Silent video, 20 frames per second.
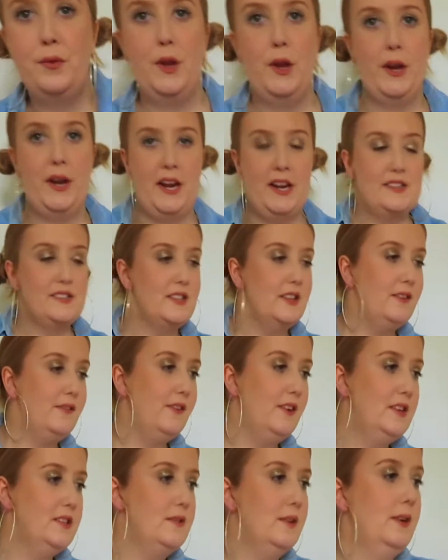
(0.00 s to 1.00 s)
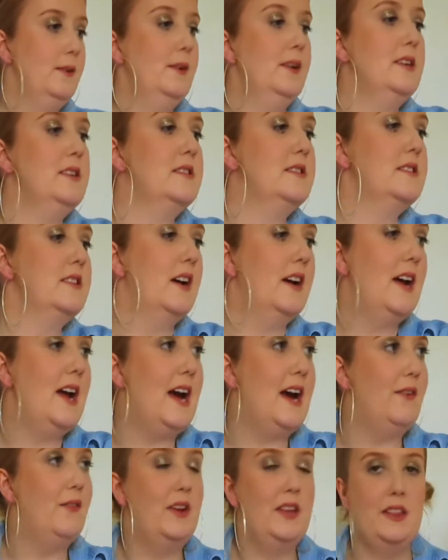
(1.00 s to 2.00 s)
Okay, so the first one I'm going to start
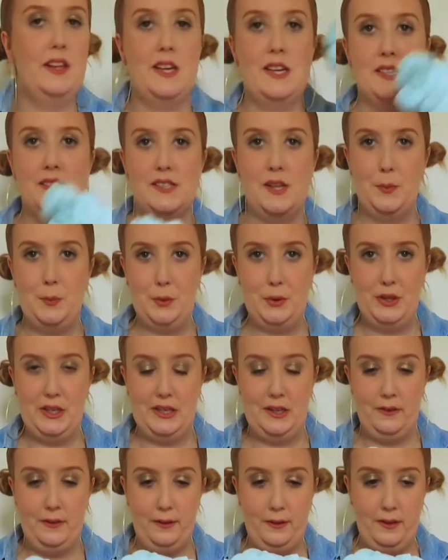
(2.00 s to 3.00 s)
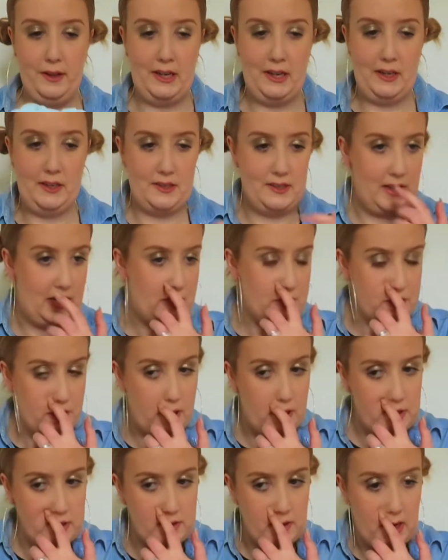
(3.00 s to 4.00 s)
out with is the Pretty Little Thing
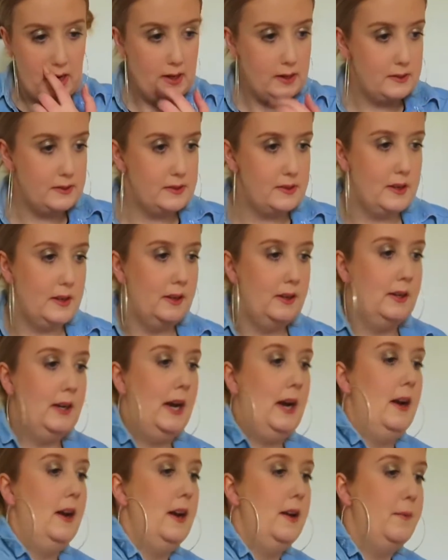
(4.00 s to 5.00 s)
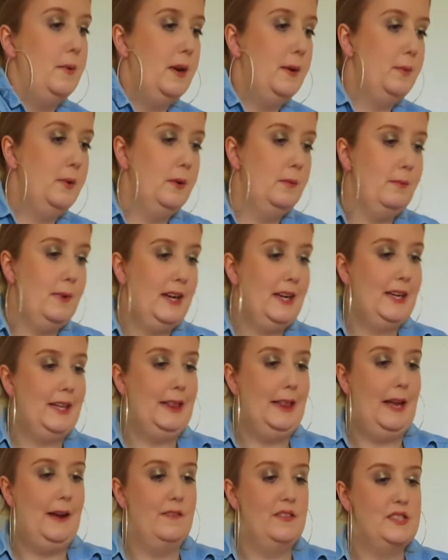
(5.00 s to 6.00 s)
t-shirt dress. Now I gotta put my
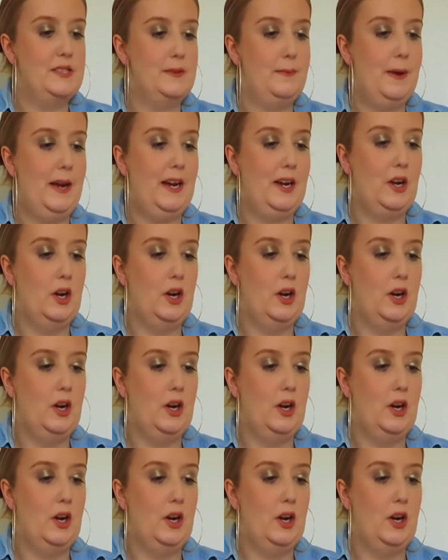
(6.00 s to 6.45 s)
gloves.